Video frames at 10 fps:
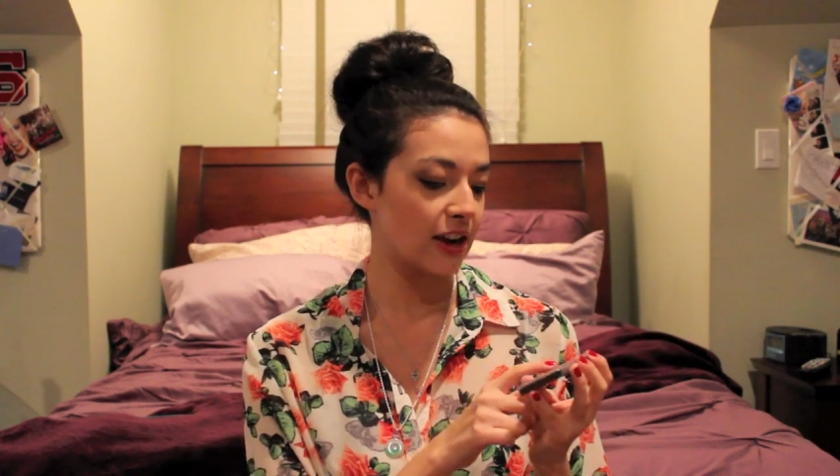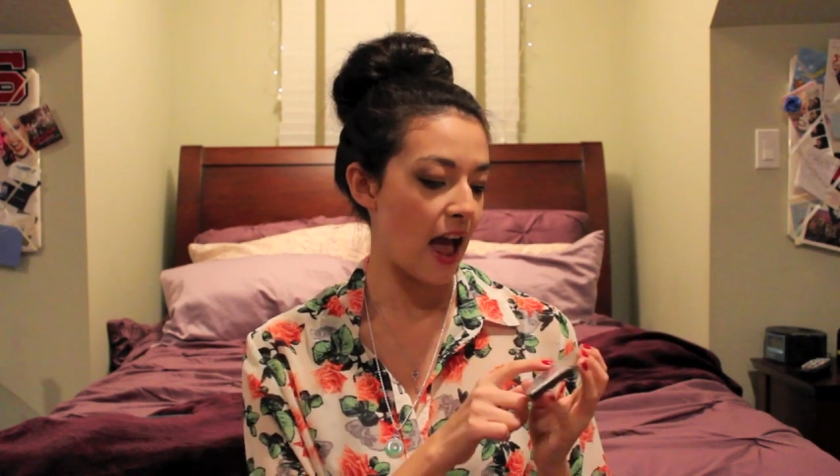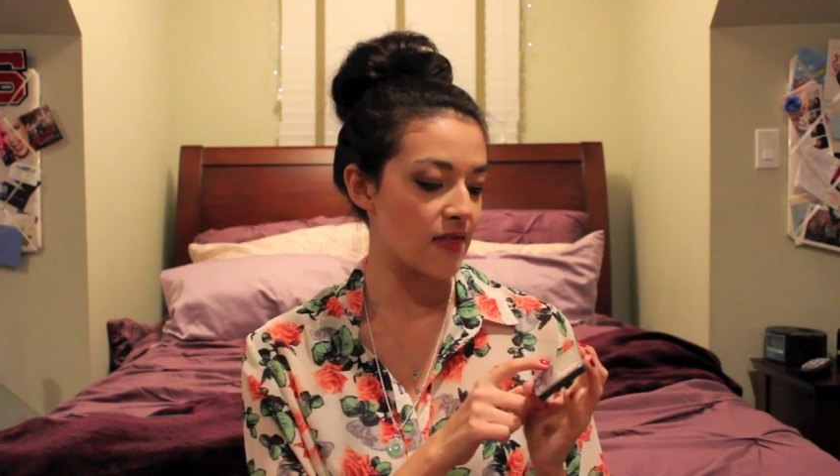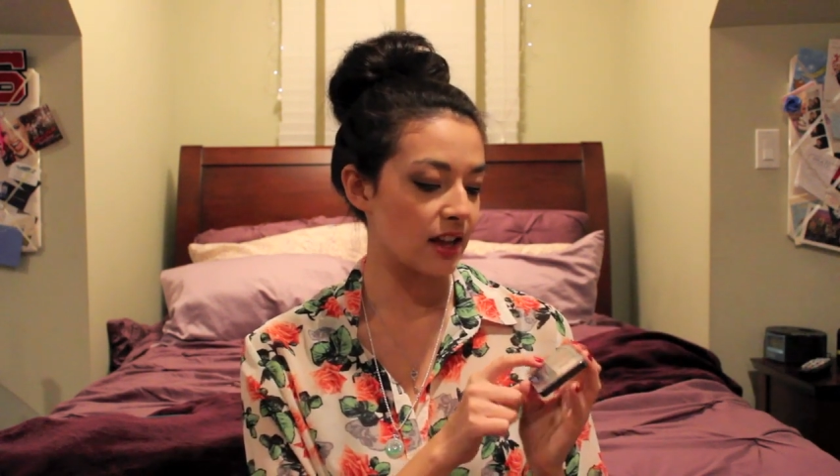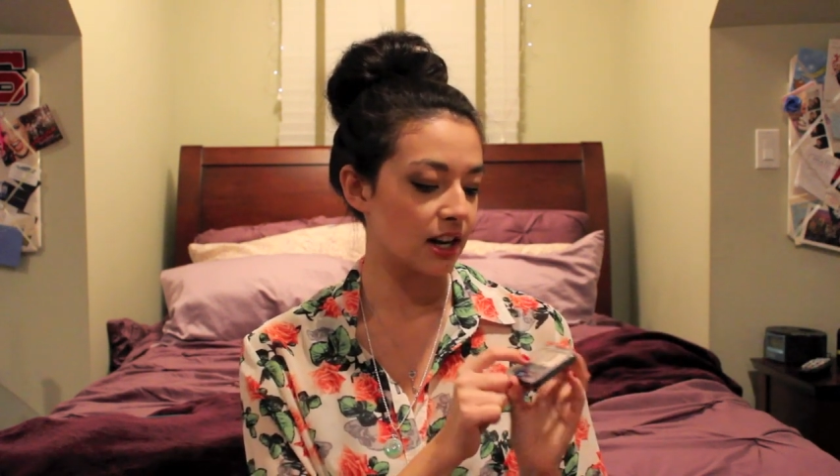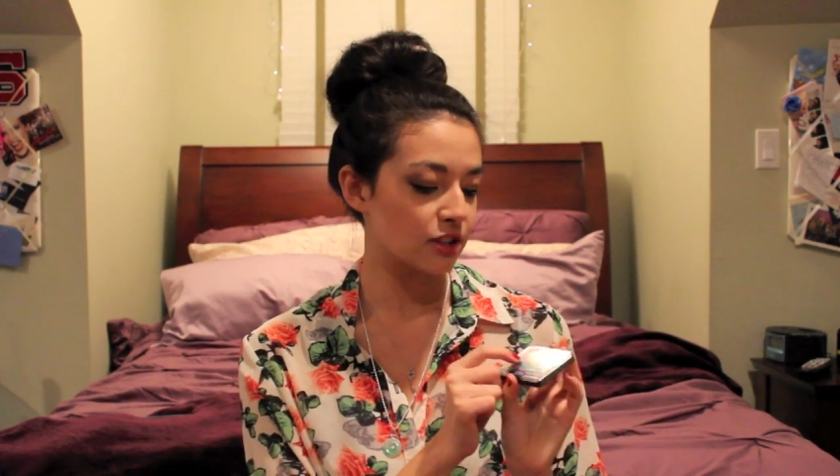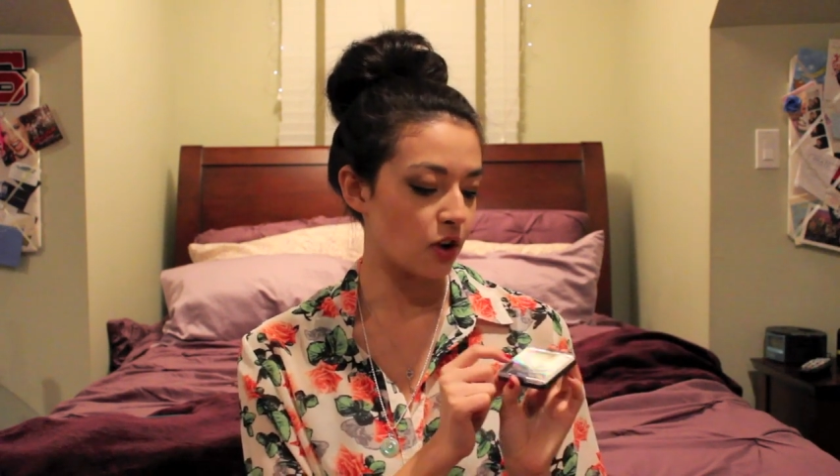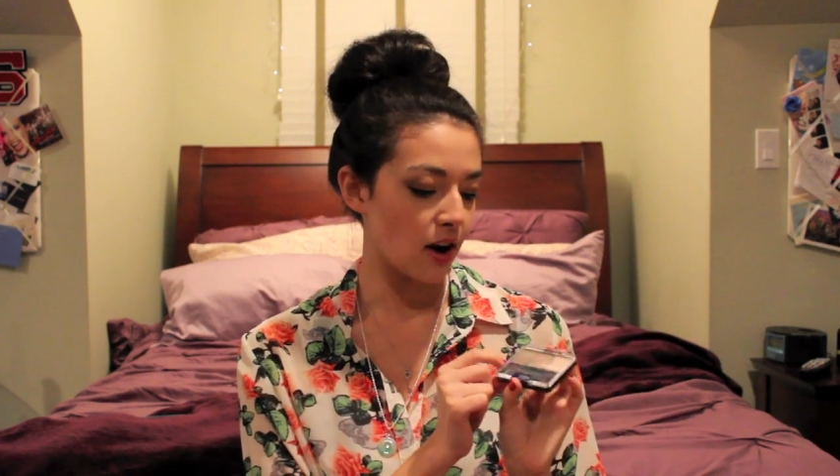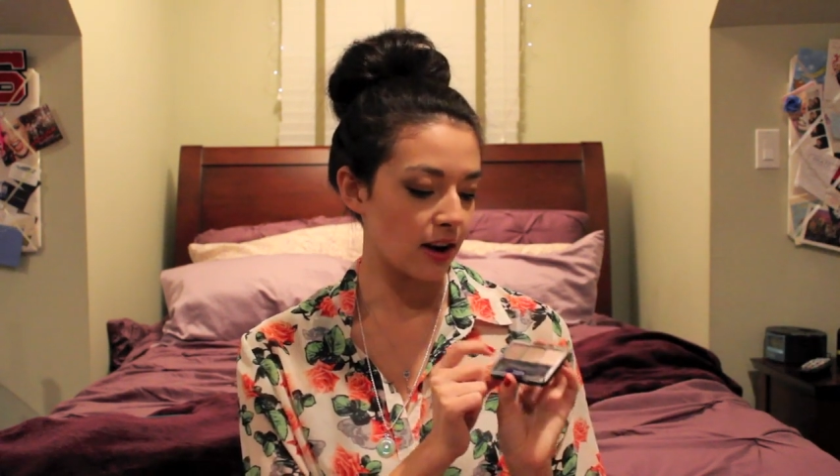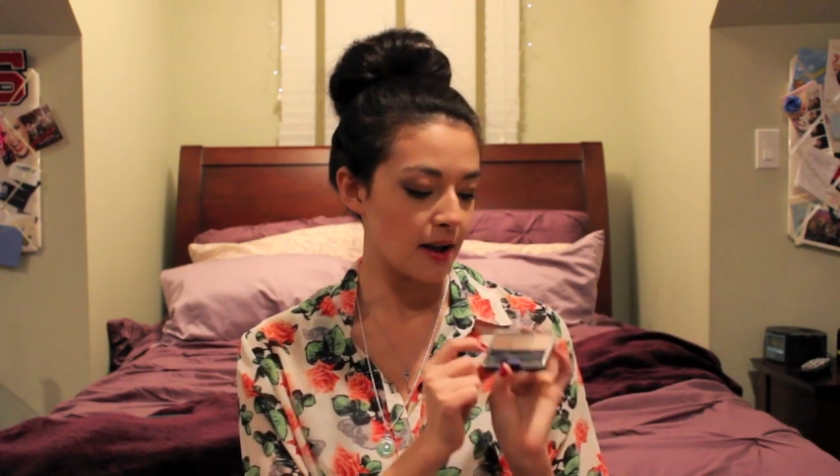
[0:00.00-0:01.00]
and then a
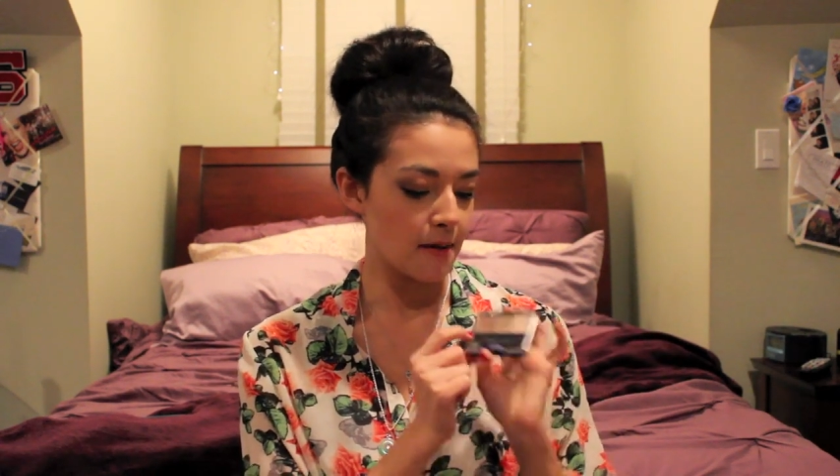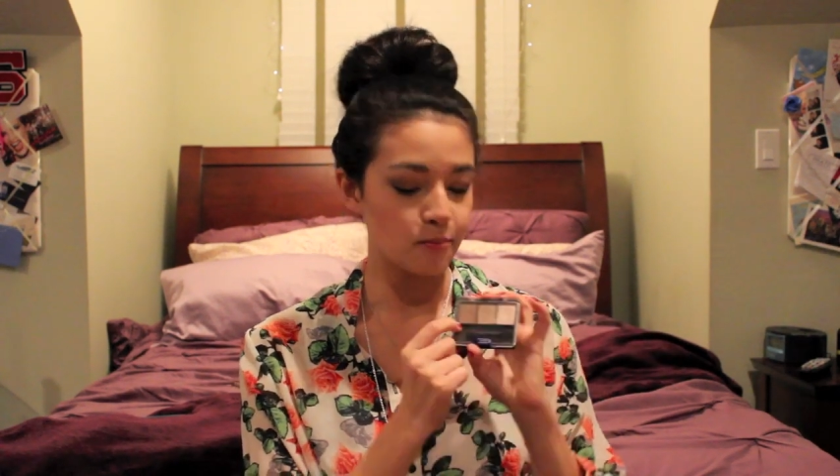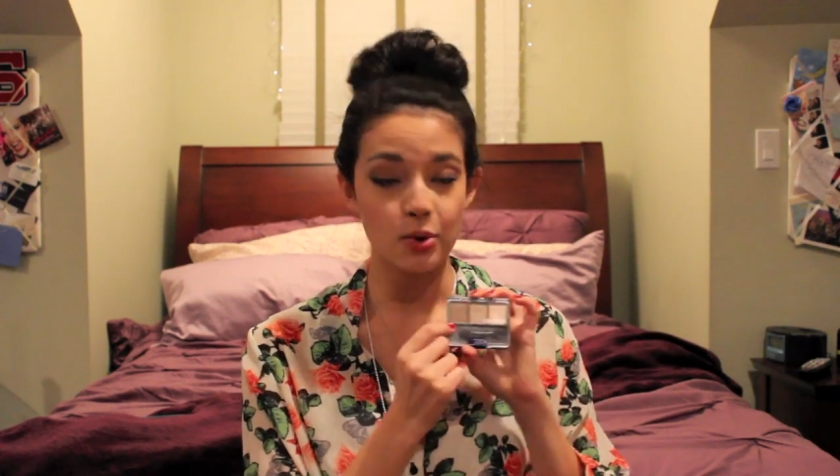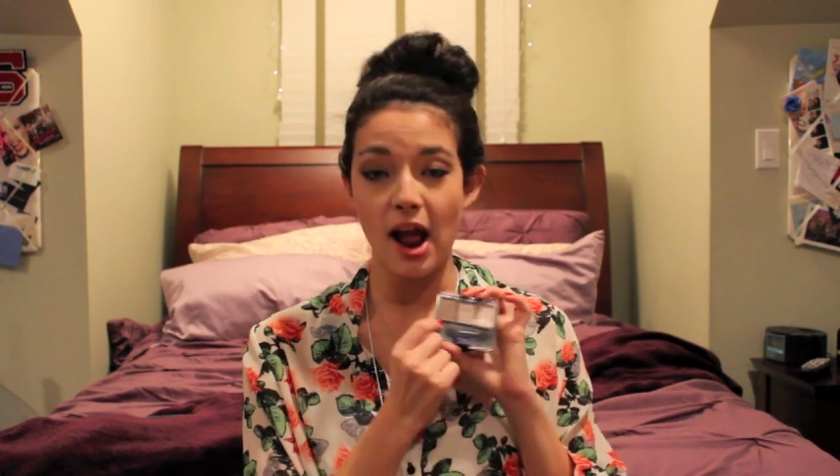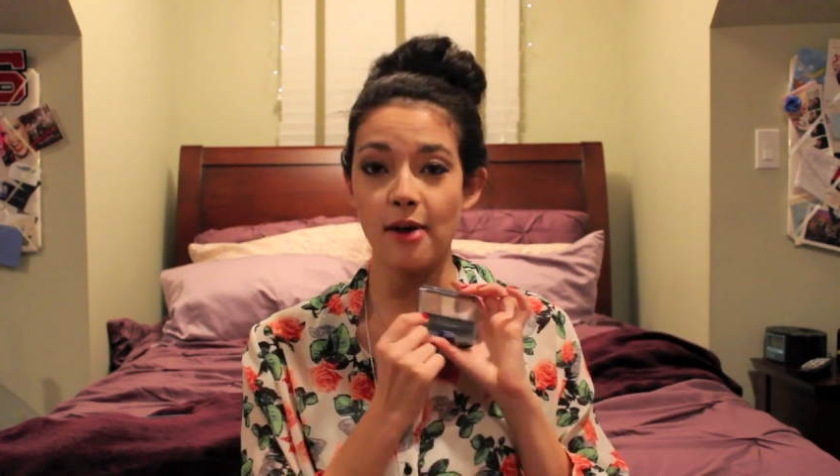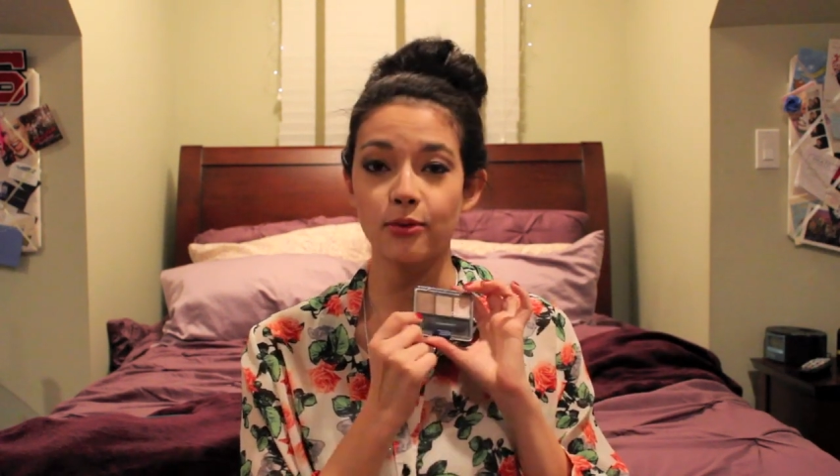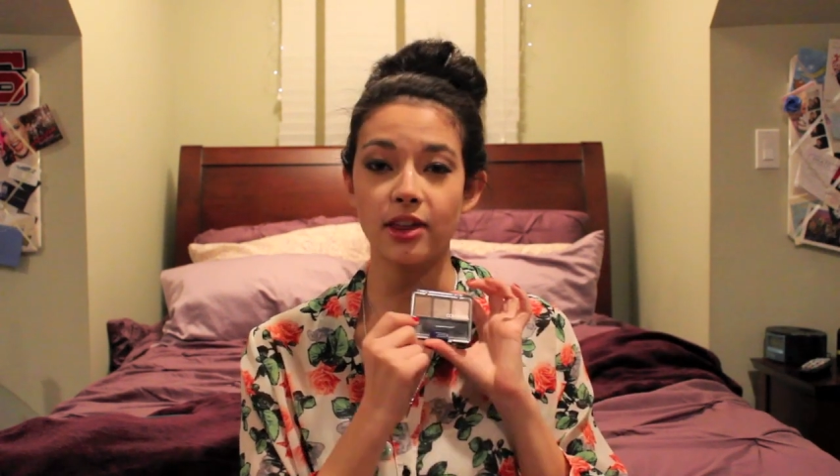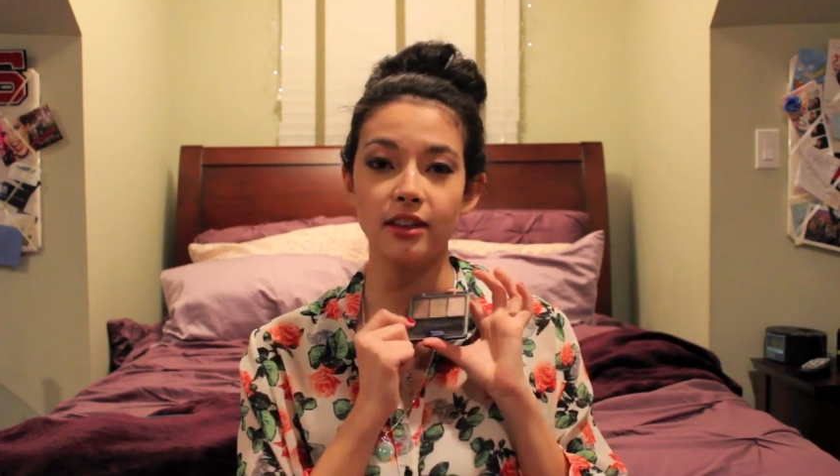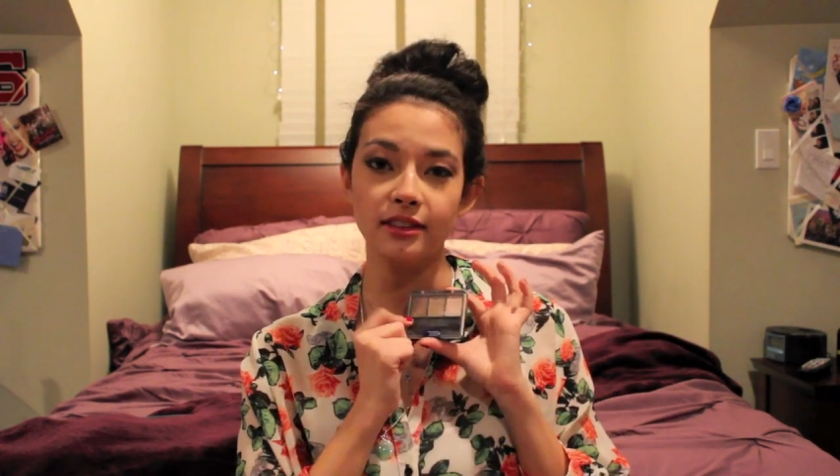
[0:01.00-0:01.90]
dark brown with a